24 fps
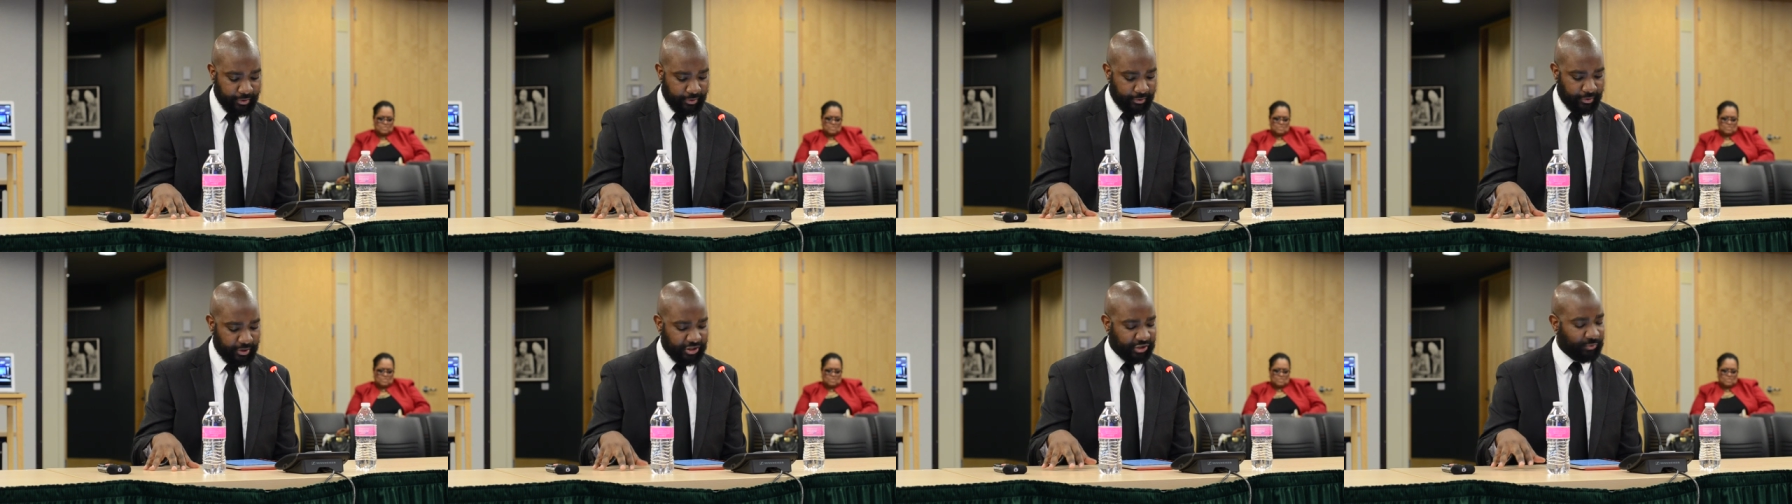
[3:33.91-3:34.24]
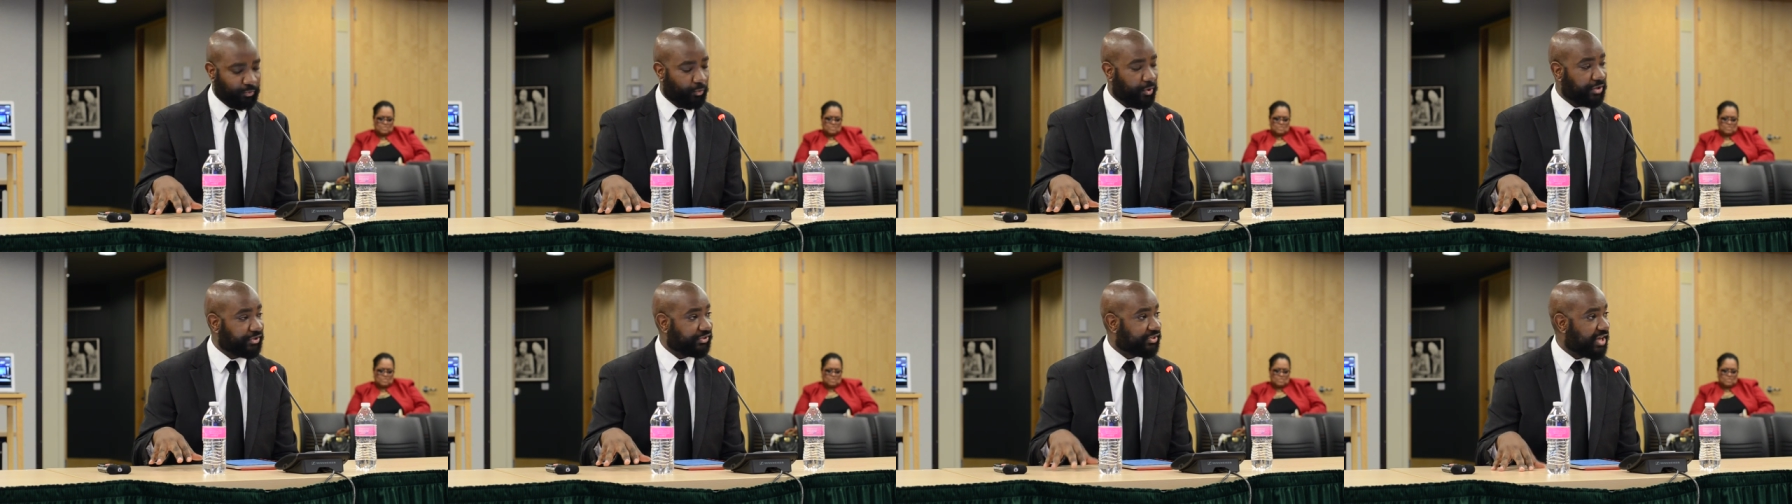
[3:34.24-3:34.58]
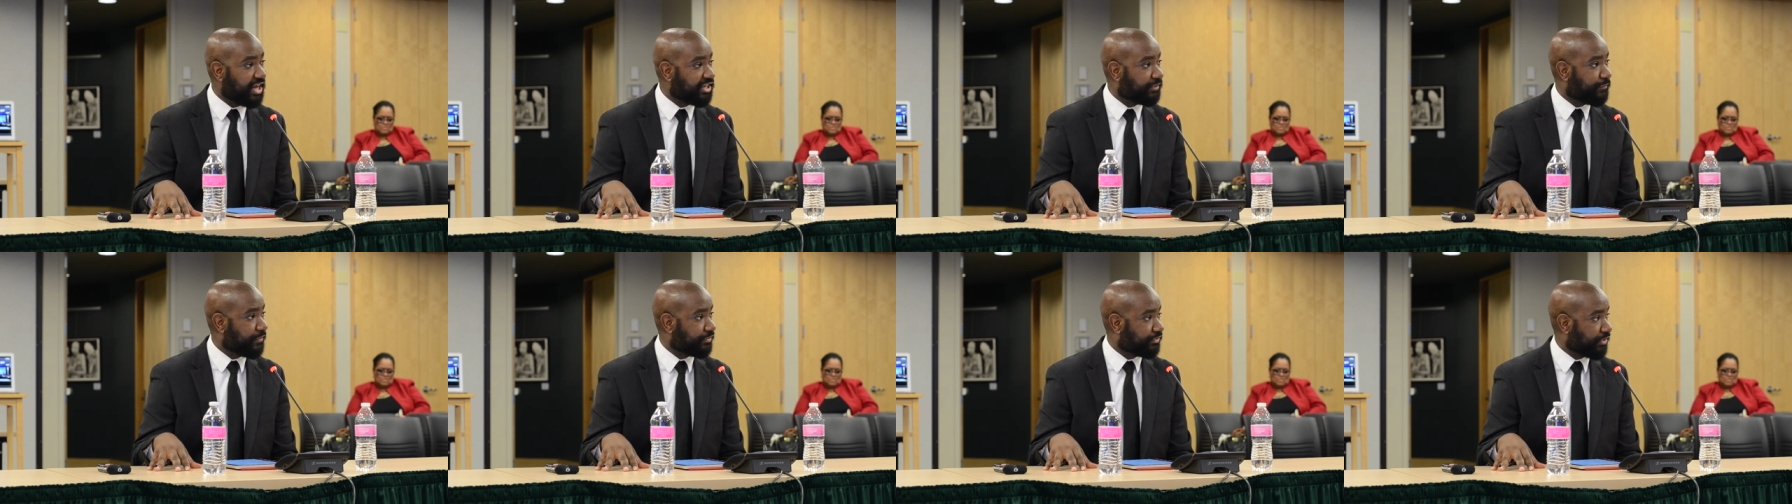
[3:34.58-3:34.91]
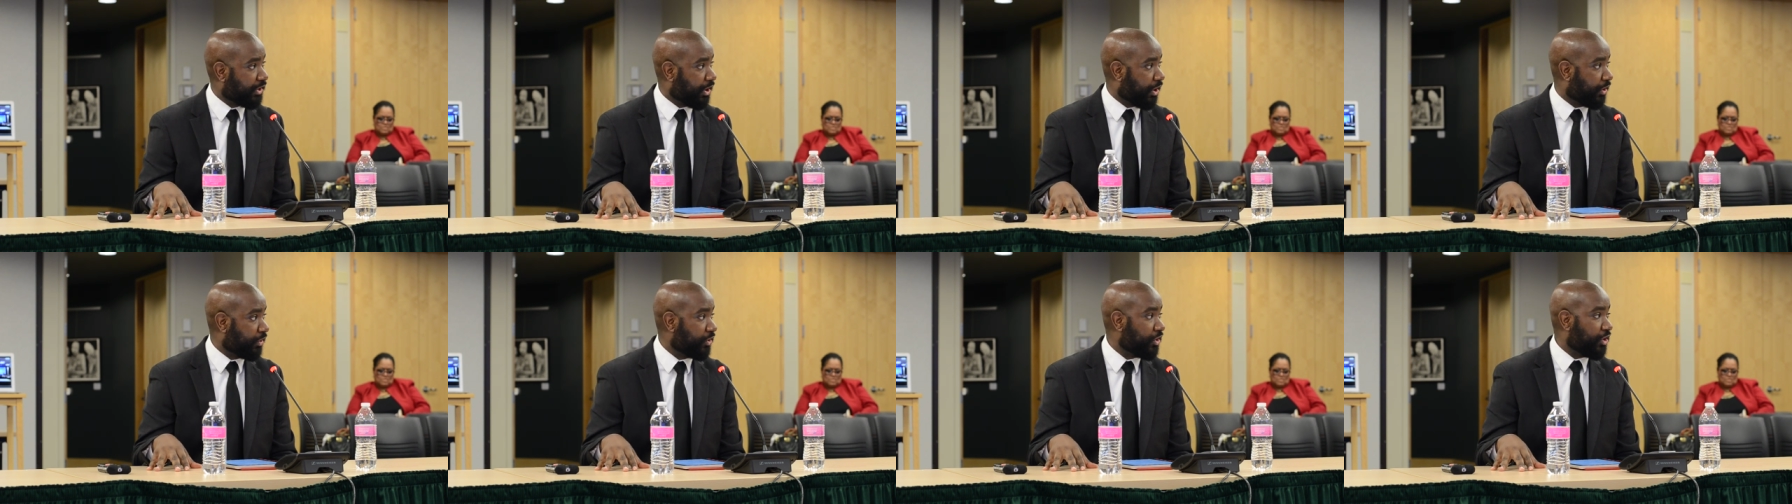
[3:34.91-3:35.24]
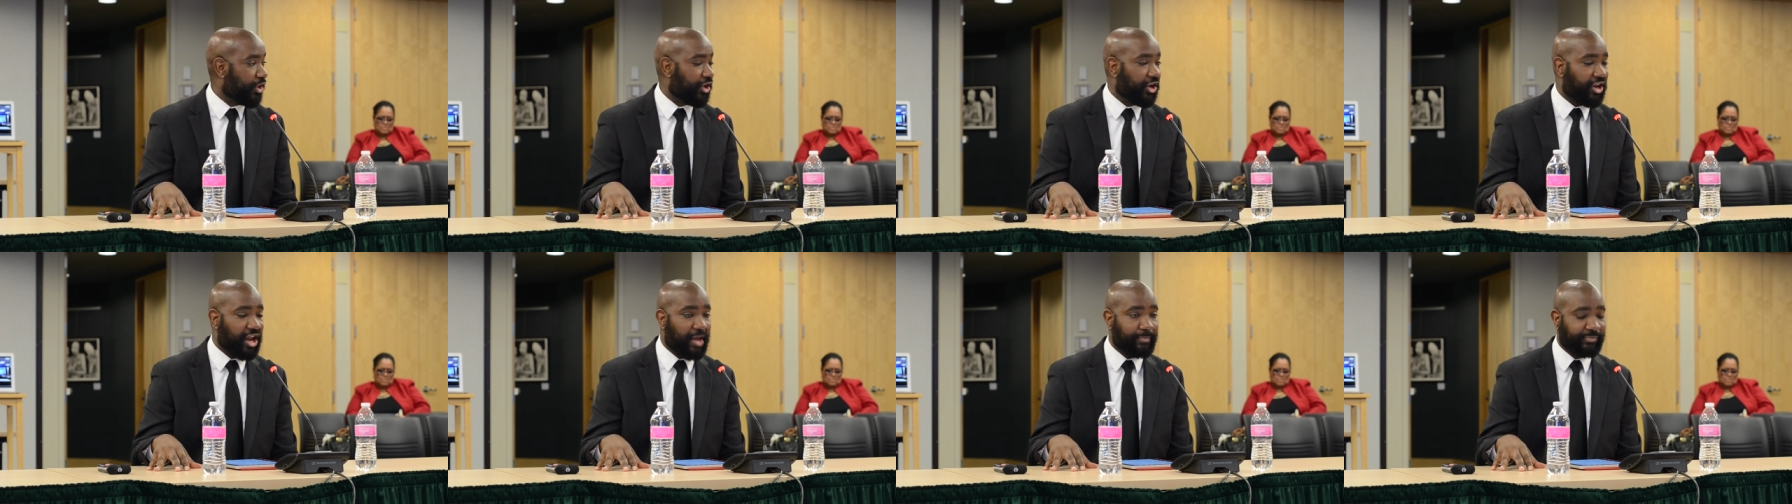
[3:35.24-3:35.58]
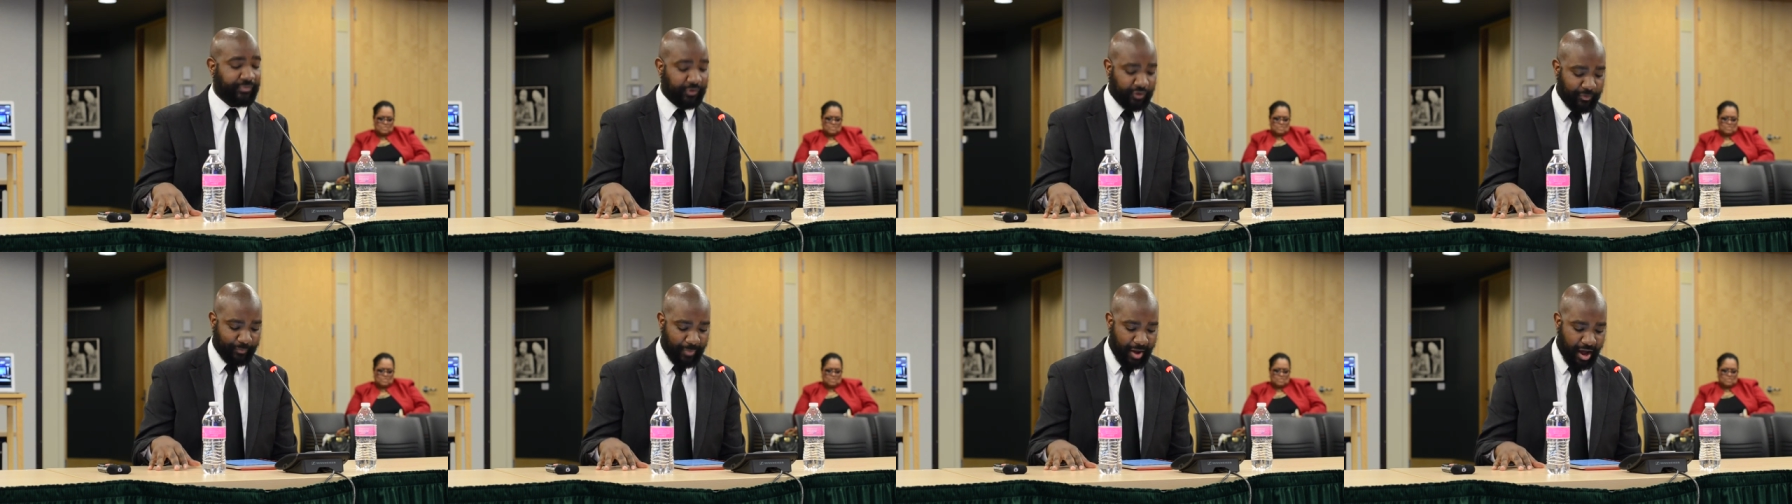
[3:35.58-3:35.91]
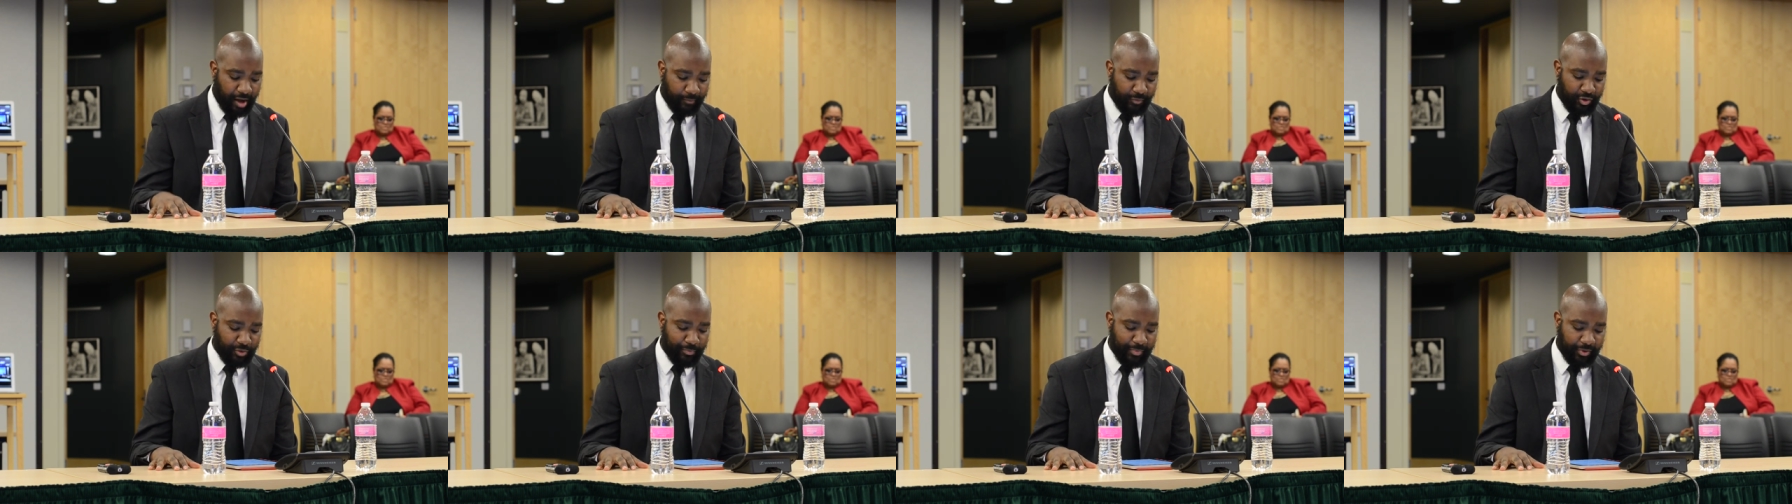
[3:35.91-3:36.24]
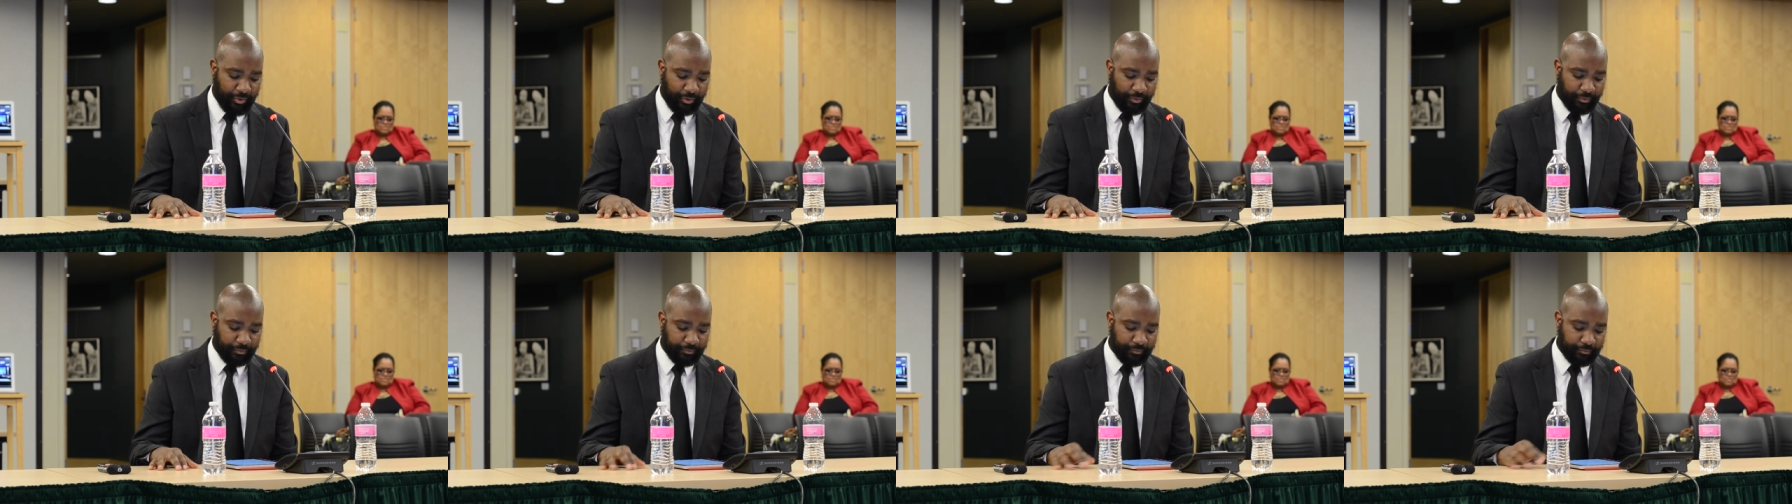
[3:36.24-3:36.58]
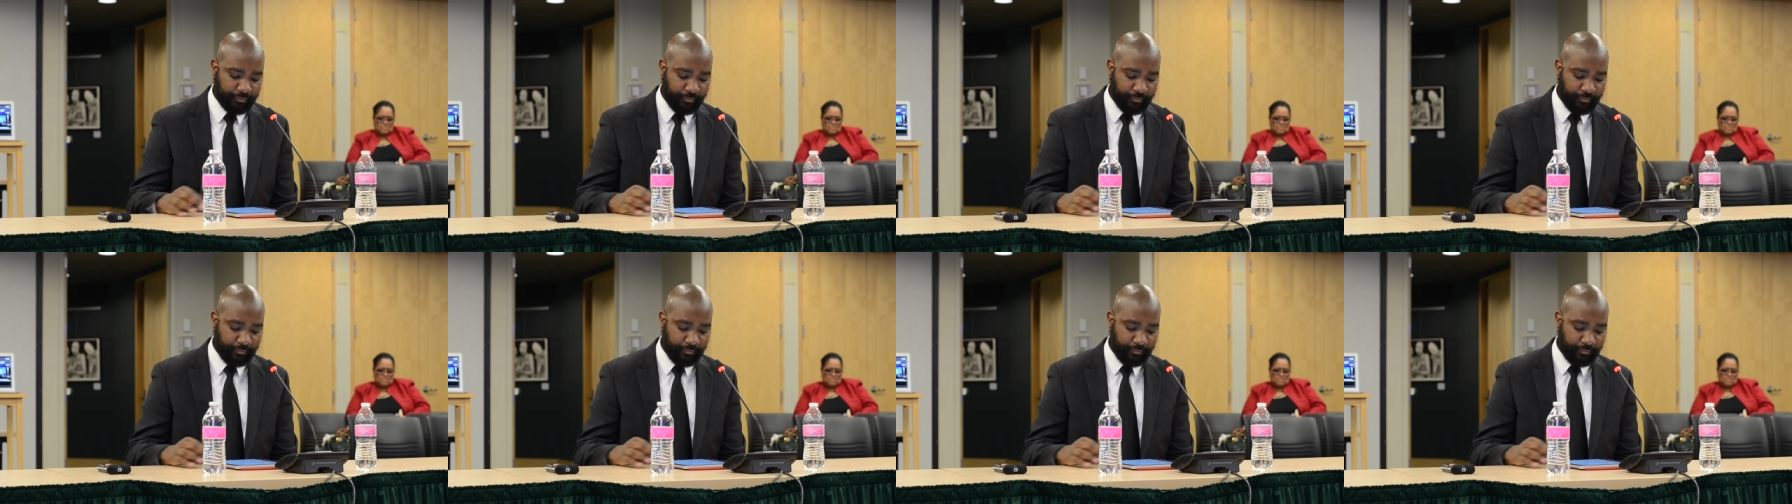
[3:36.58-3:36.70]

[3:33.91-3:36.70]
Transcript: is one size fits all and aims for the bottom and the middle.